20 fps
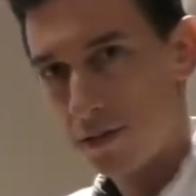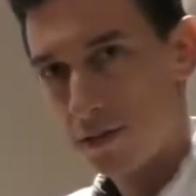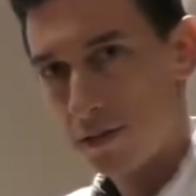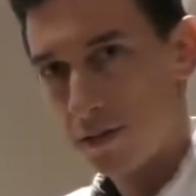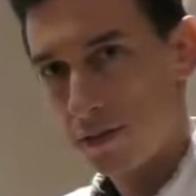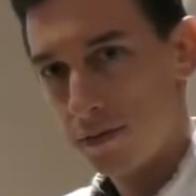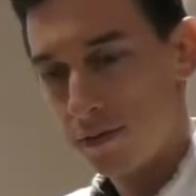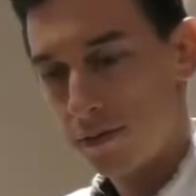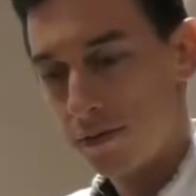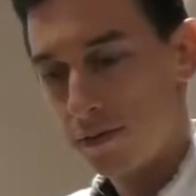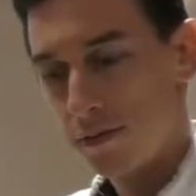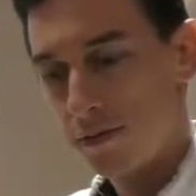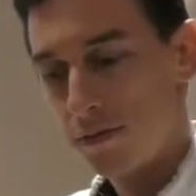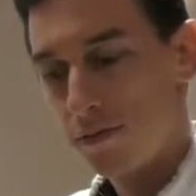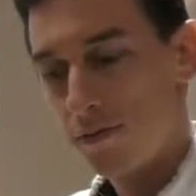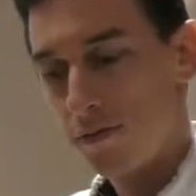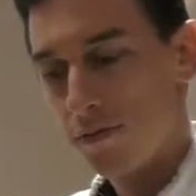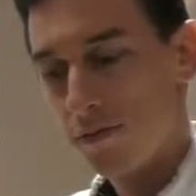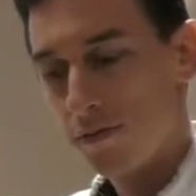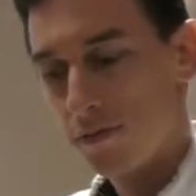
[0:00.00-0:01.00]

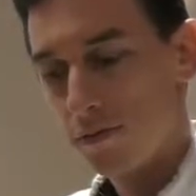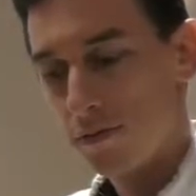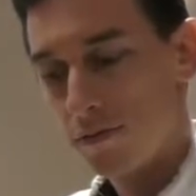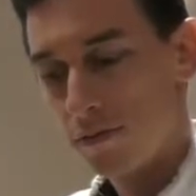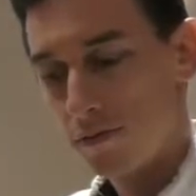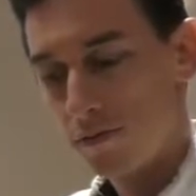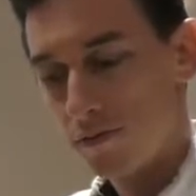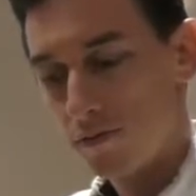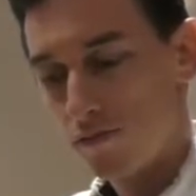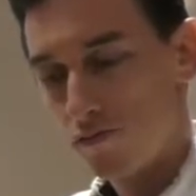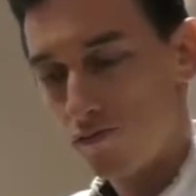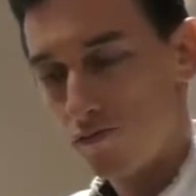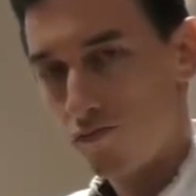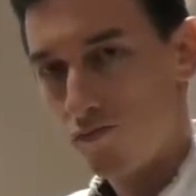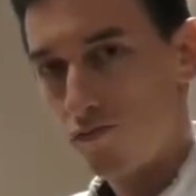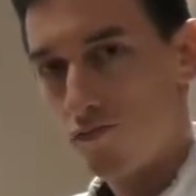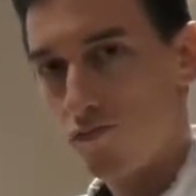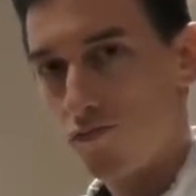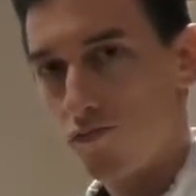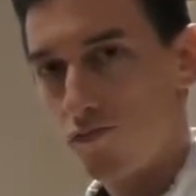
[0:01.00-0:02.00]
Nothing is said.